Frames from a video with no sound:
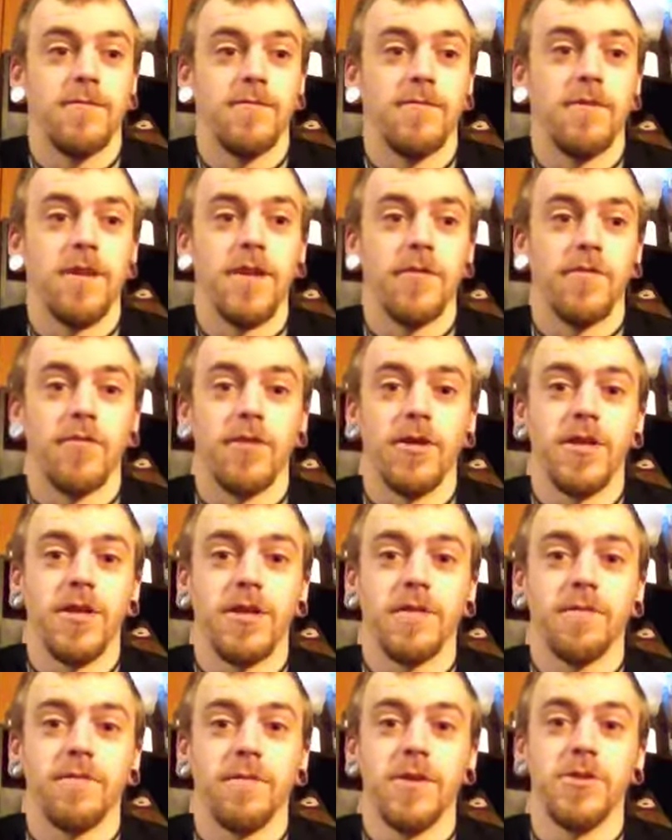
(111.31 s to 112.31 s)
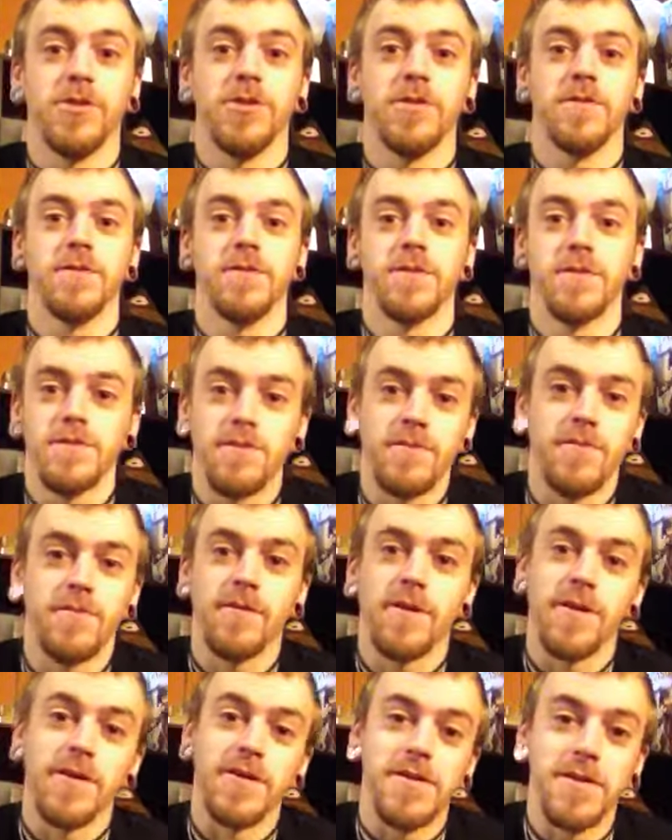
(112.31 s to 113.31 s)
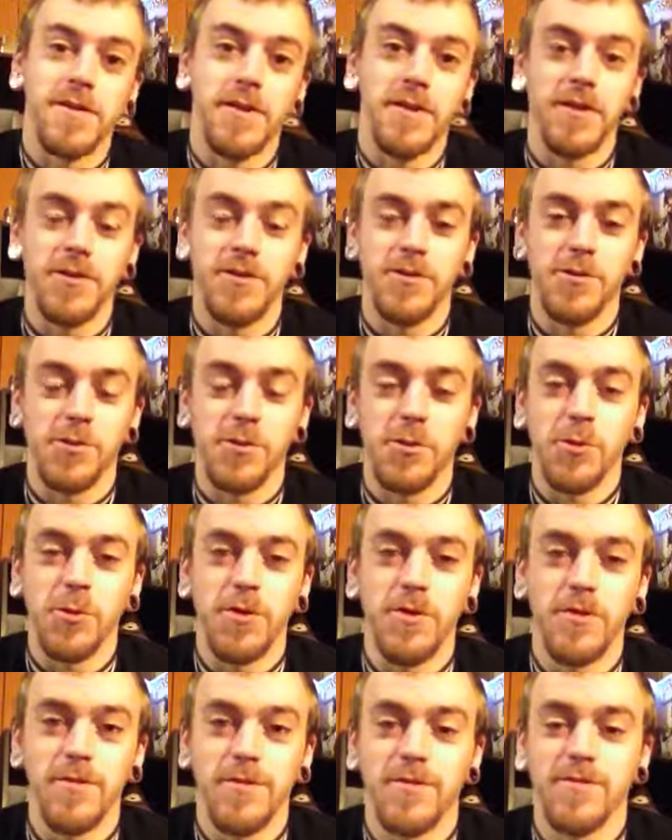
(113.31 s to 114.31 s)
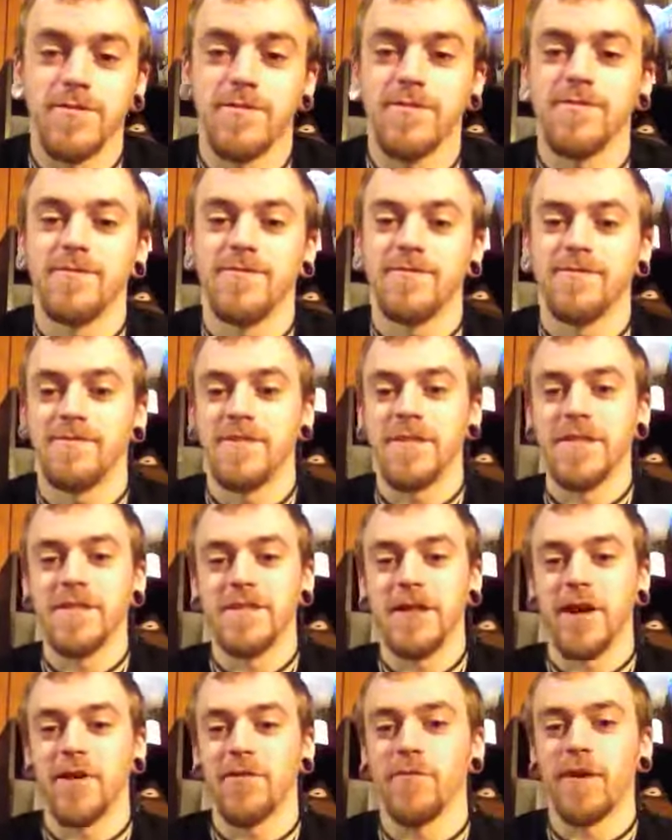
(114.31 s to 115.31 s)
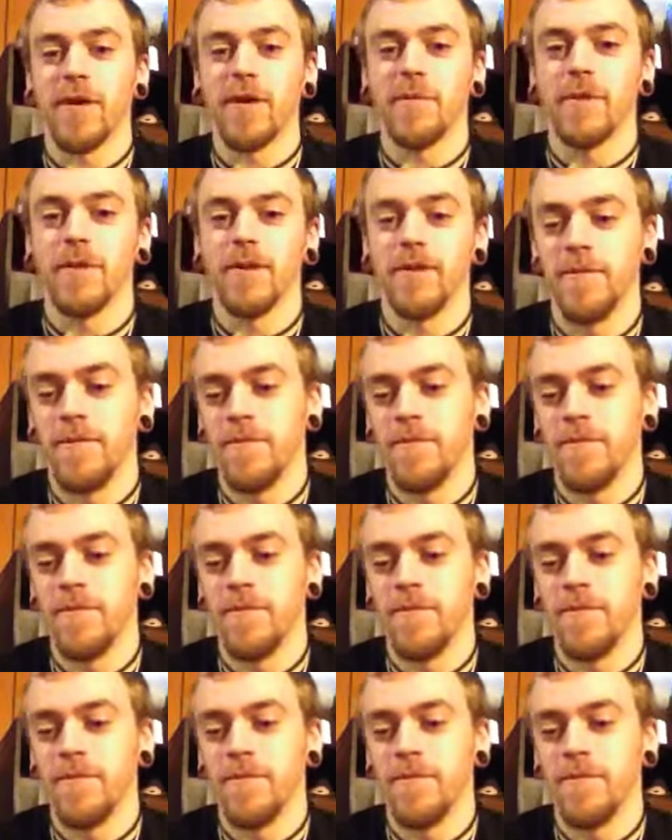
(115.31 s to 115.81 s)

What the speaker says: never-ending vengeance until he destroys the entire family.